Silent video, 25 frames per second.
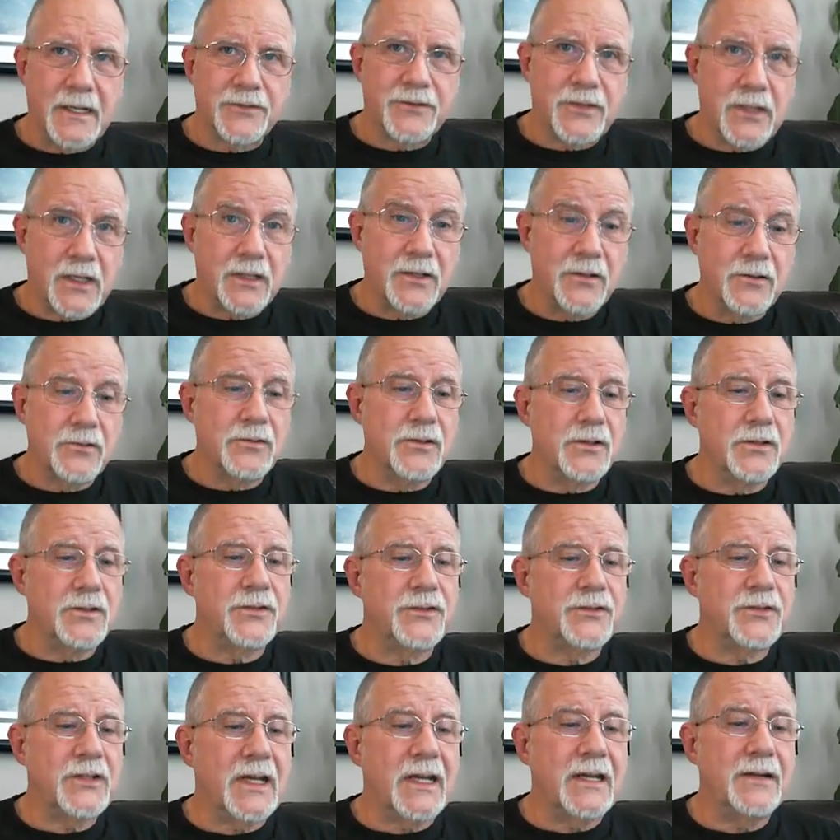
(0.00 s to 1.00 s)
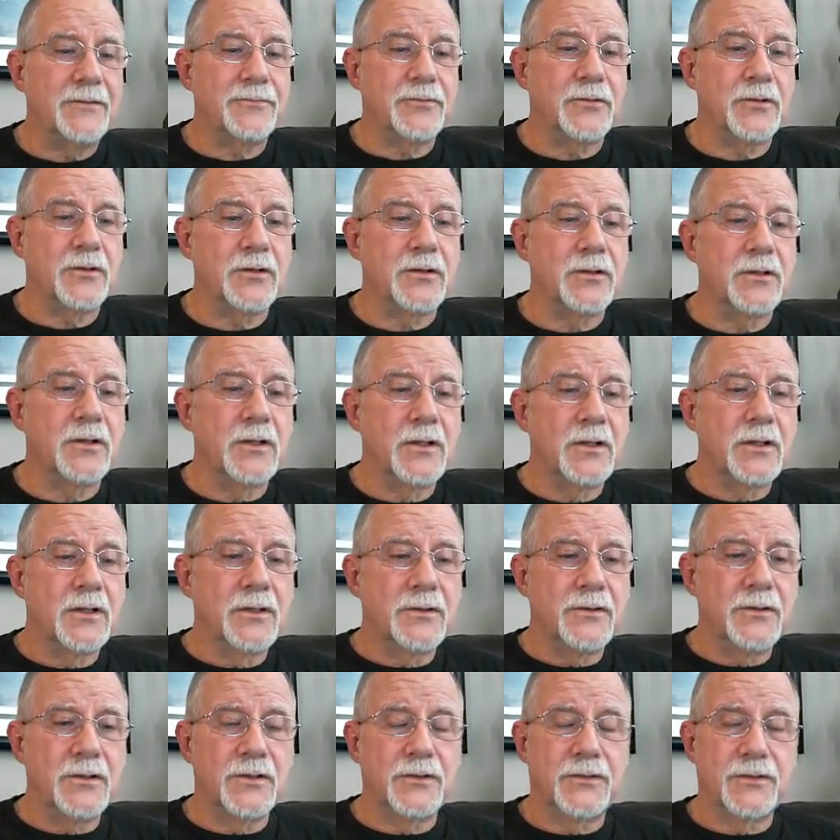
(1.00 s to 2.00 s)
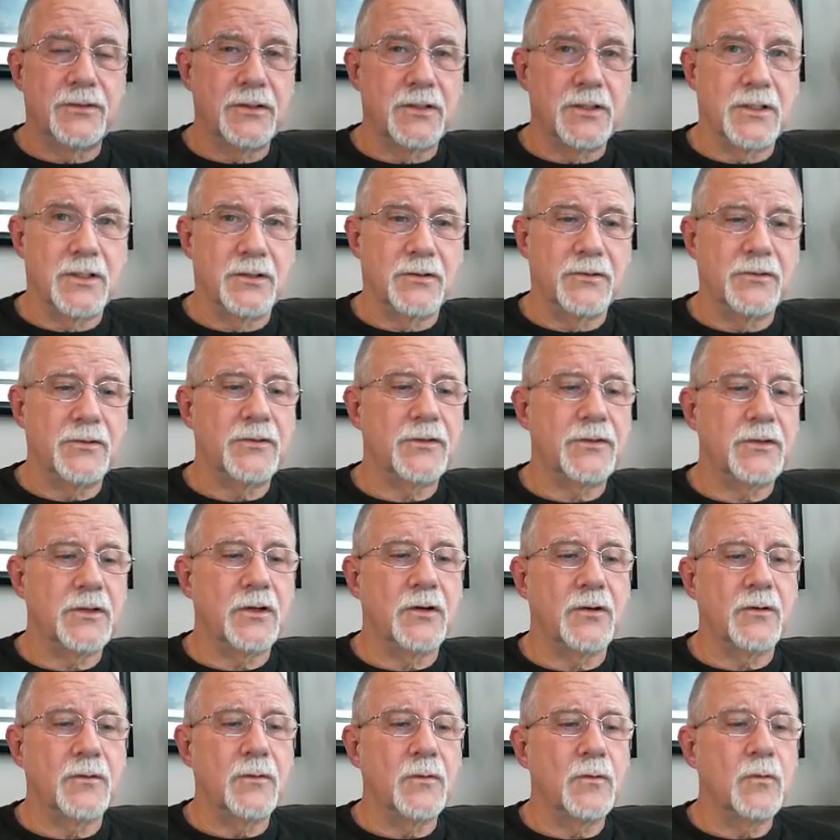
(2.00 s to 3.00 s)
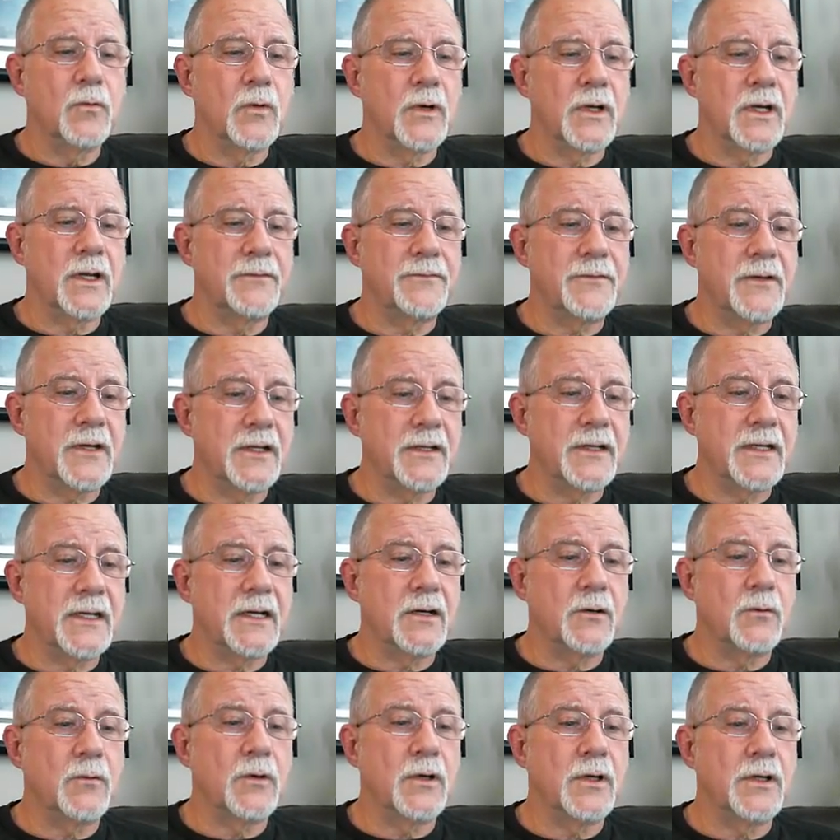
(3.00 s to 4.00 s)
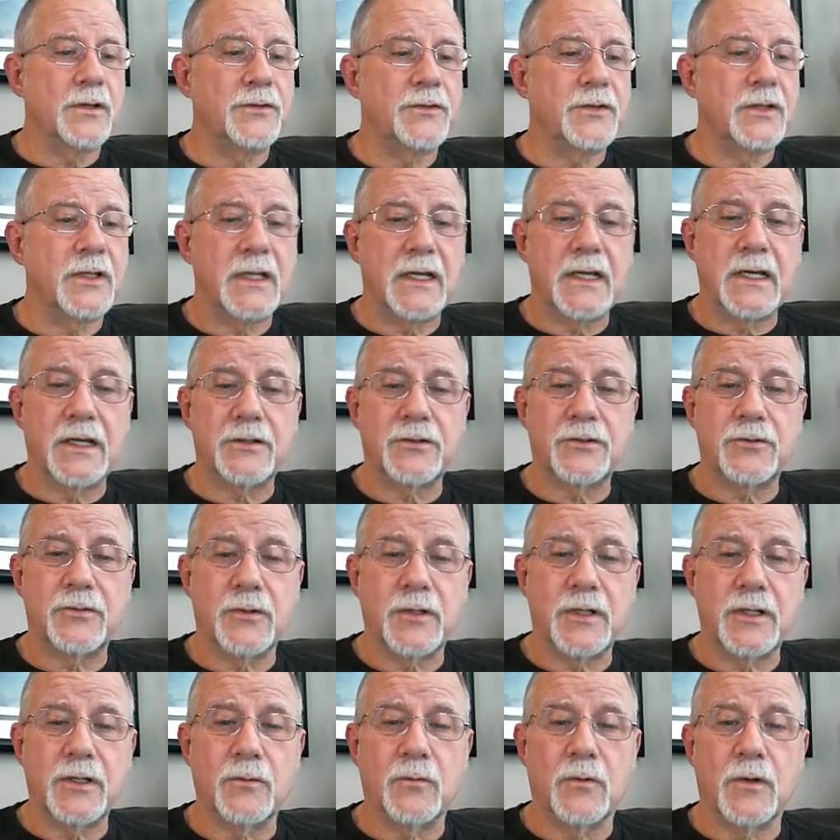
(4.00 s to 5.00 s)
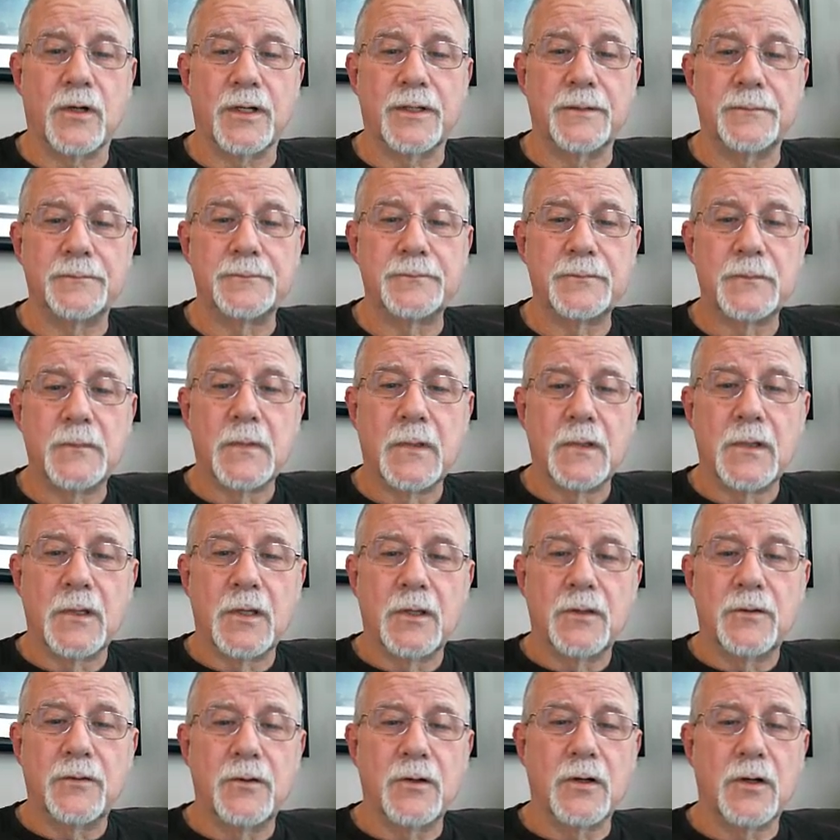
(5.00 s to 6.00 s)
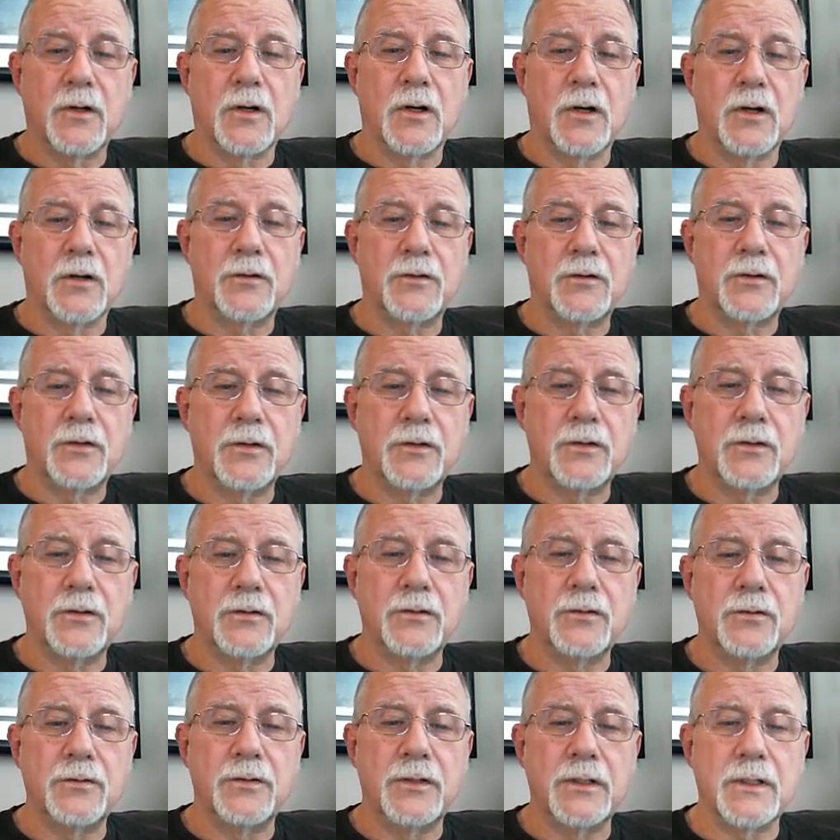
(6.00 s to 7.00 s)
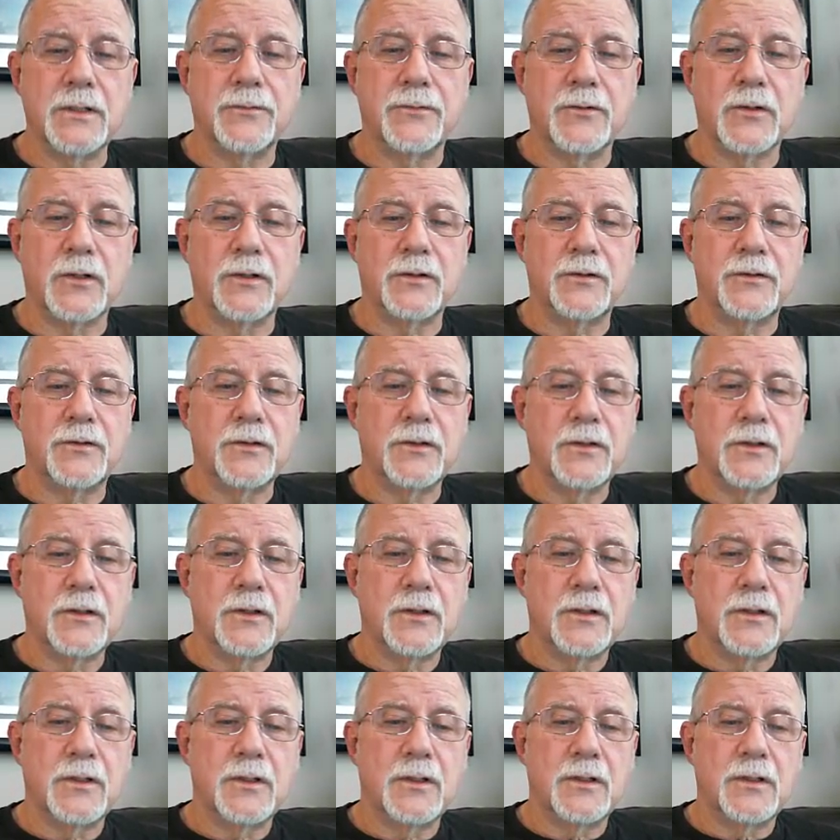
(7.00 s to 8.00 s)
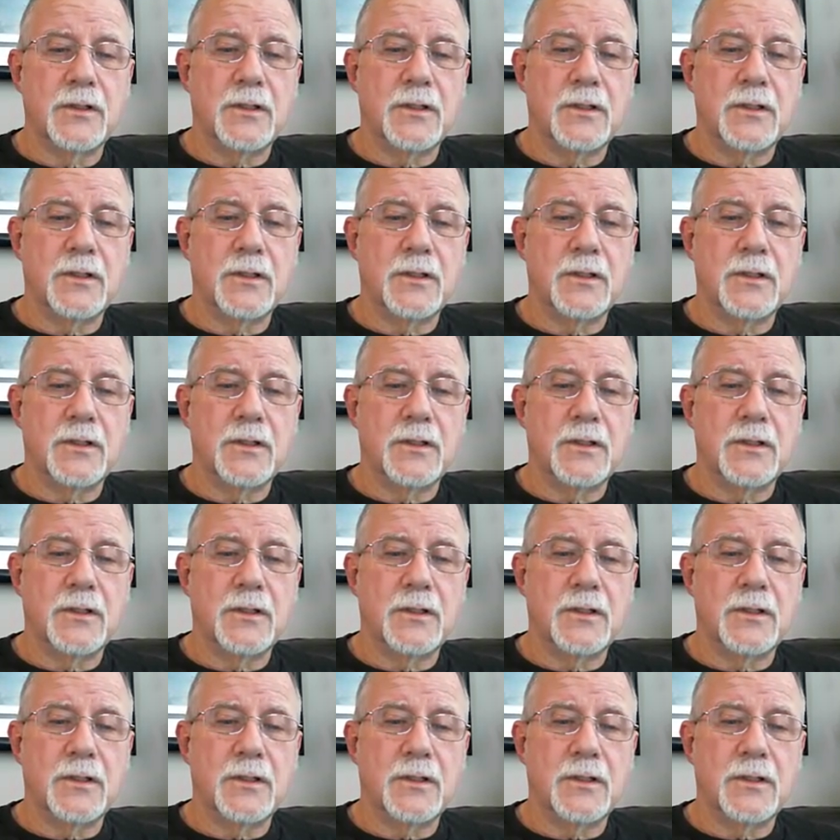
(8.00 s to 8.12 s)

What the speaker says: That's how you decipher this note. So what I found out was in Acts 21, there are two different